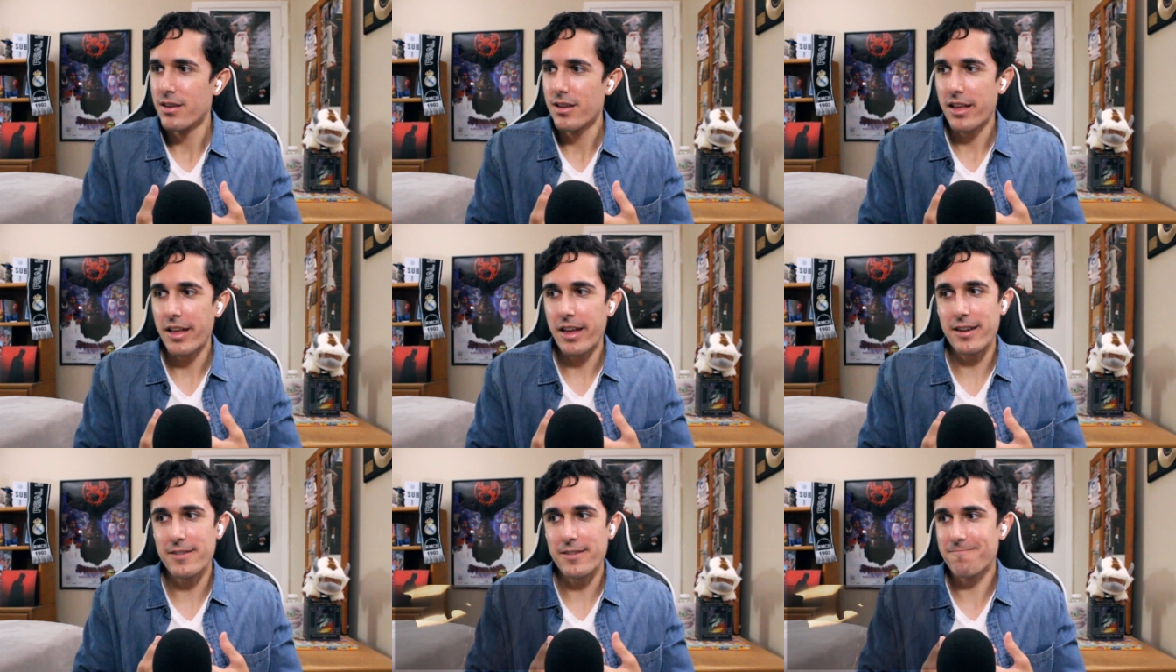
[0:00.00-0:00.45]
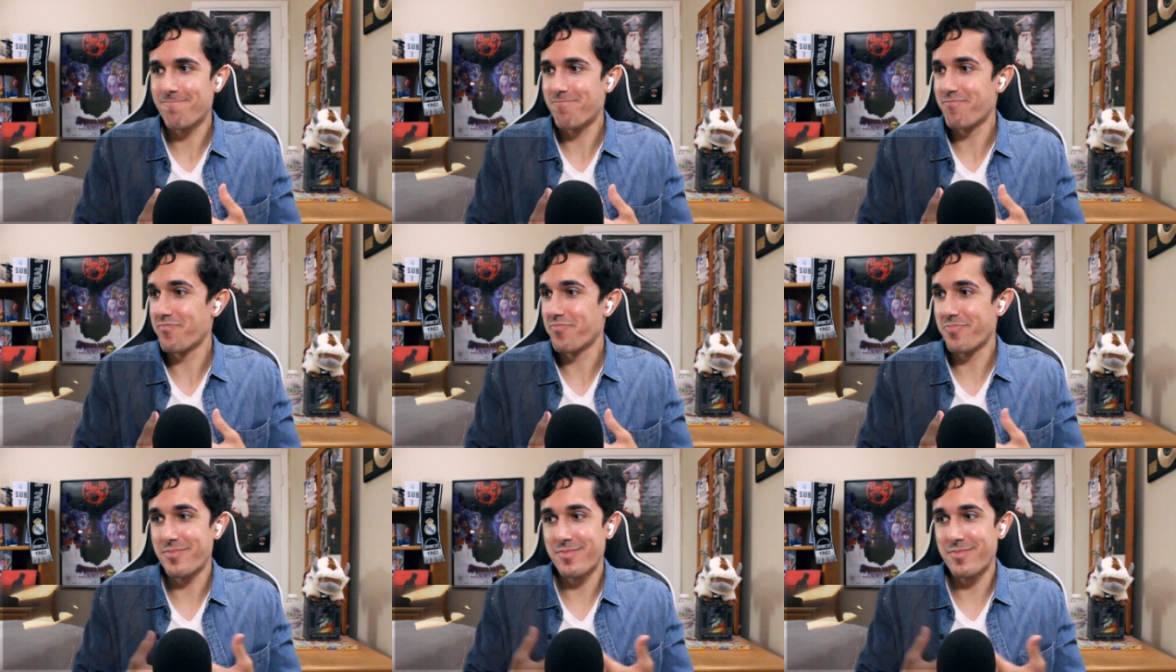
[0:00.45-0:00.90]
and
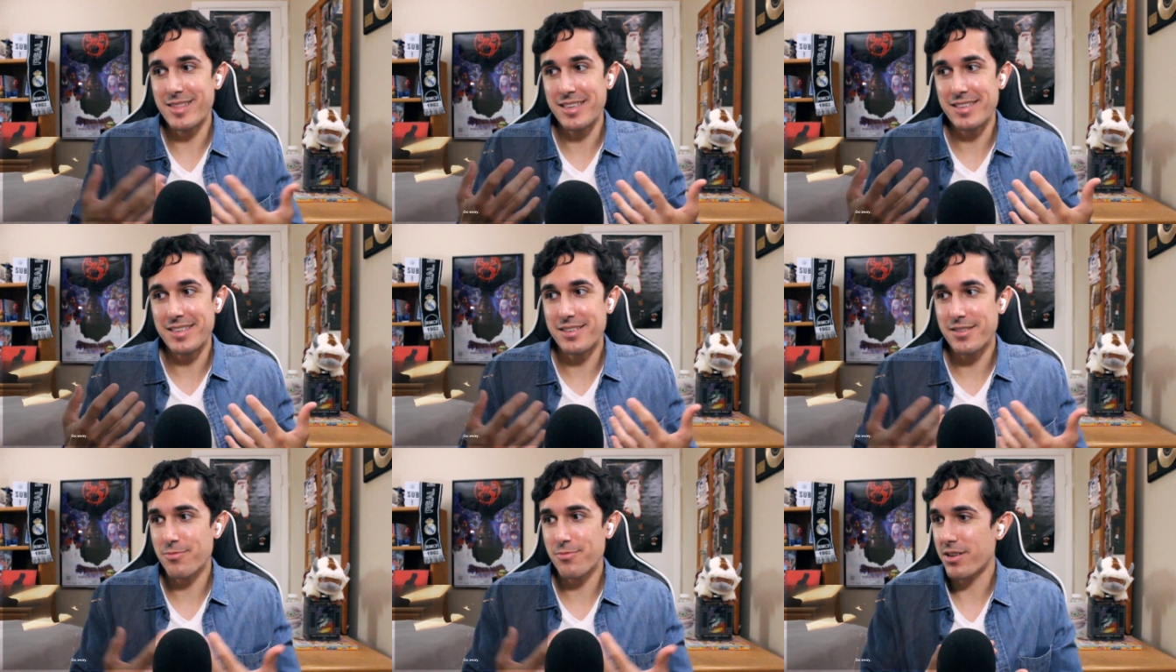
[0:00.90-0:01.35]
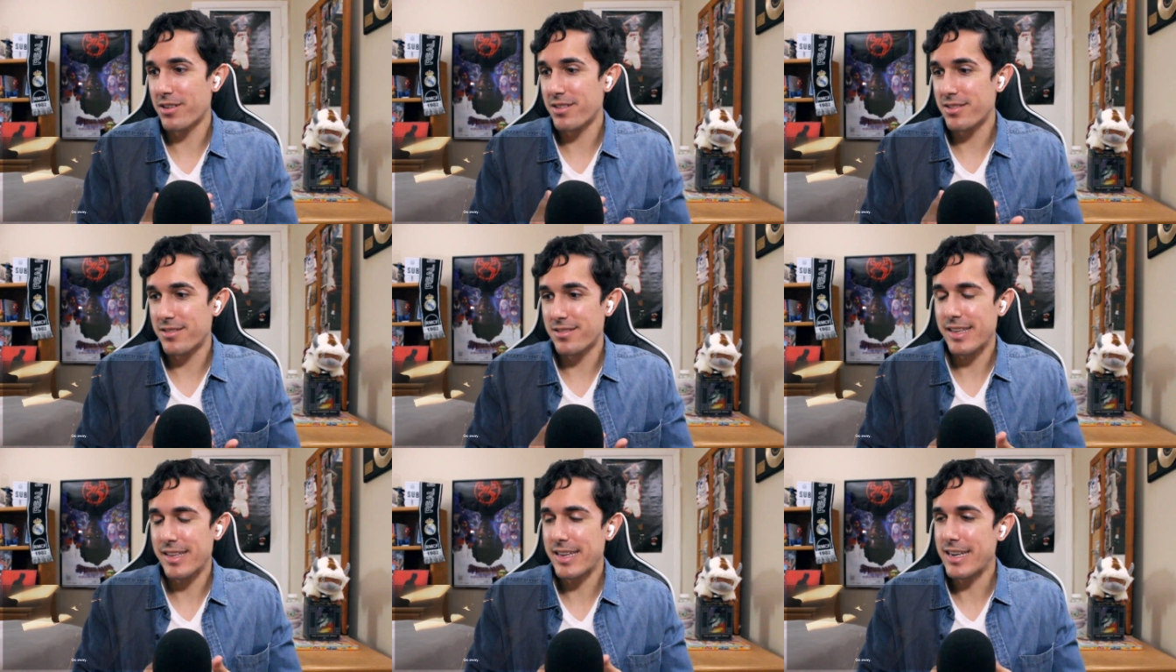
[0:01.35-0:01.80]
this is what
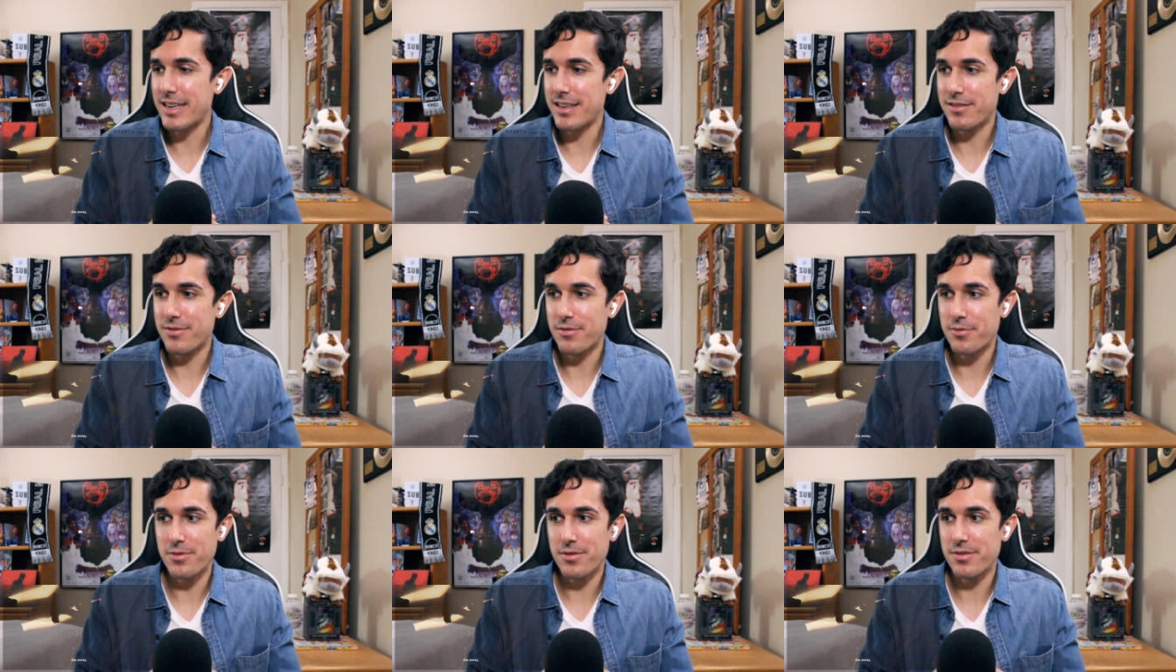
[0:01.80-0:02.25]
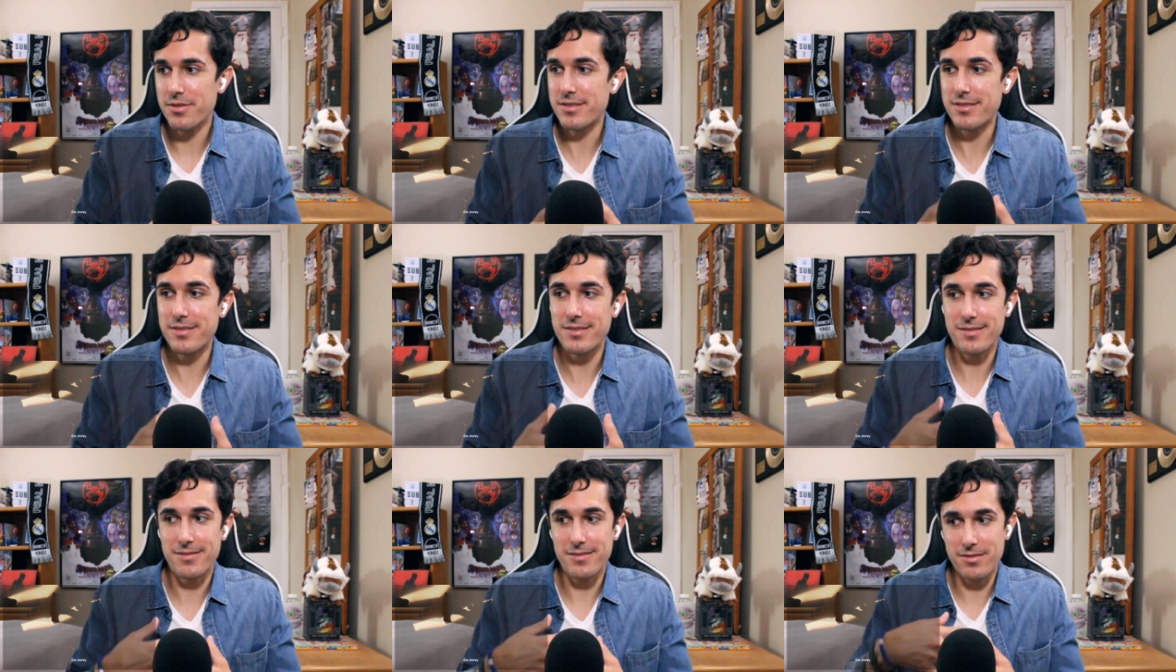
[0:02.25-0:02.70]
it's leading towards.